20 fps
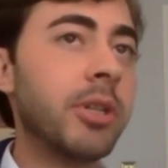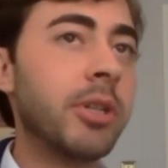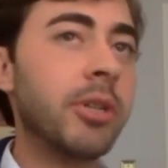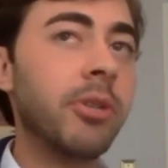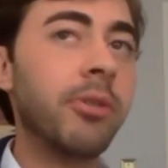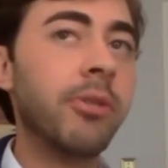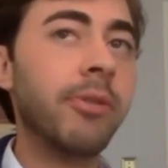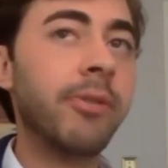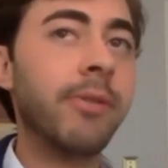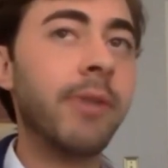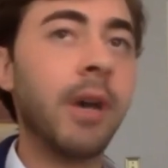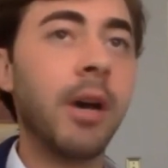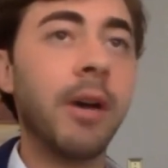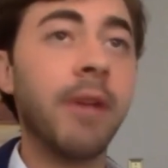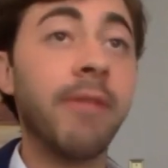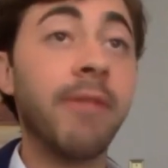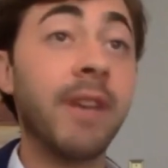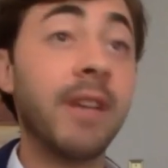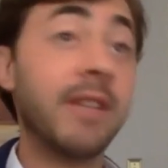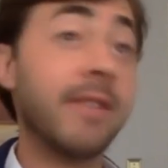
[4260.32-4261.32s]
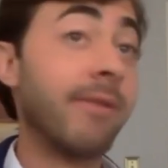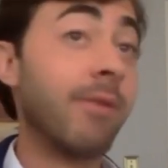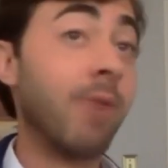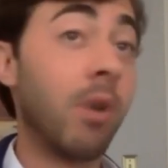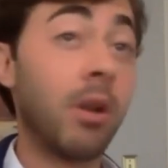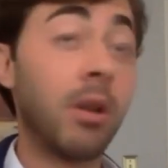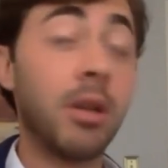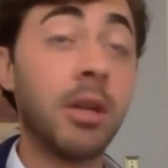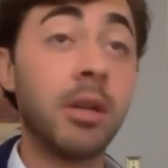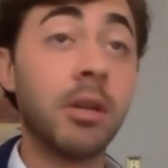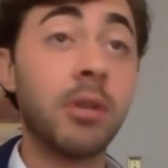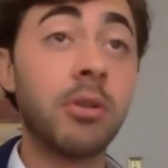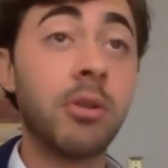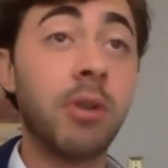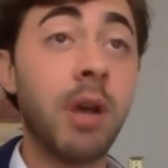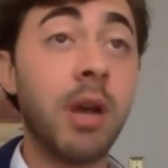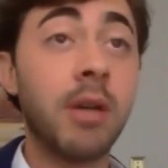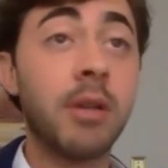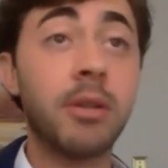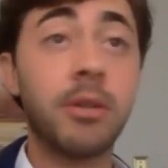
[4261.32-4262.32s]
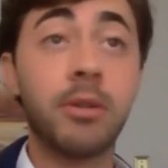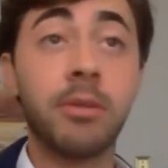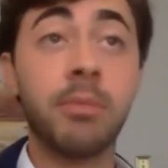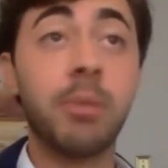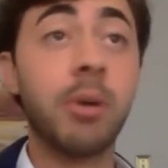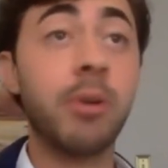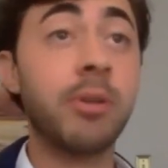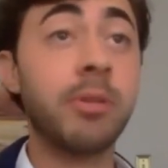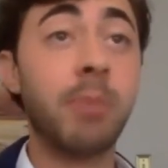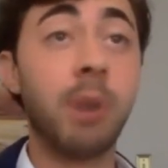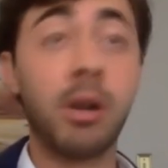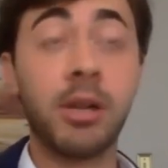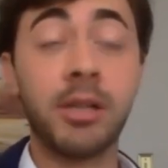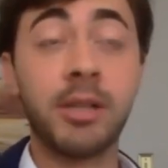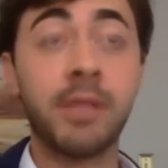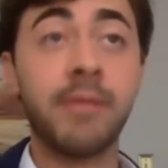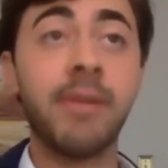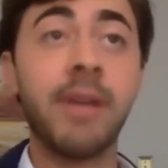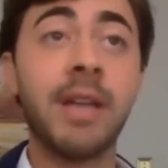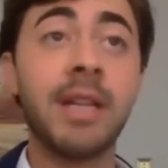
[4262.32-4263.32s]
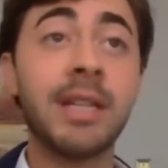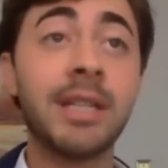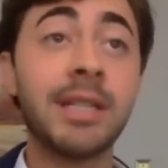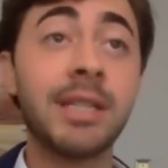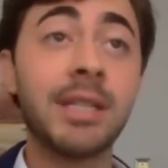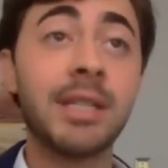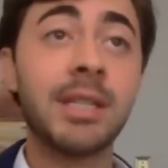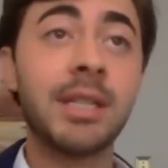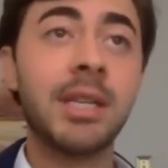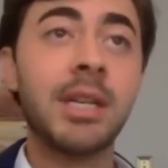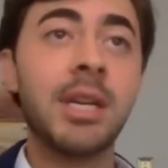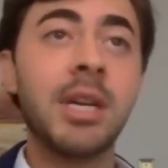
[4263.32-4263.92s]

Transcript: do uh, phase four clinical trials or post-market surveillance.